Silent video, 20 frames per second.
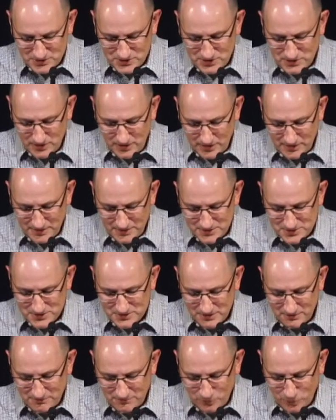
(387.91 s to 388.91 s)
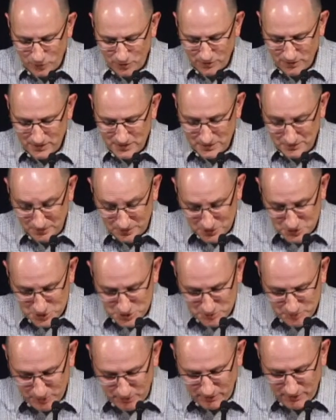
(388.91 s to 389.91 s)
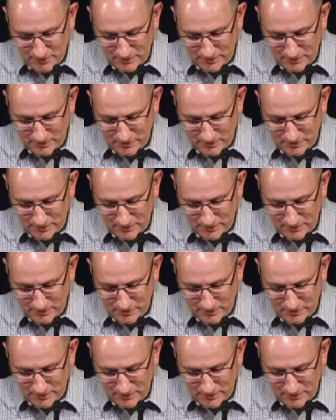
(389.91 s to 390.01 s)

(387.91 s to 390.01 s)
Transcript: God has sent forth the Spirit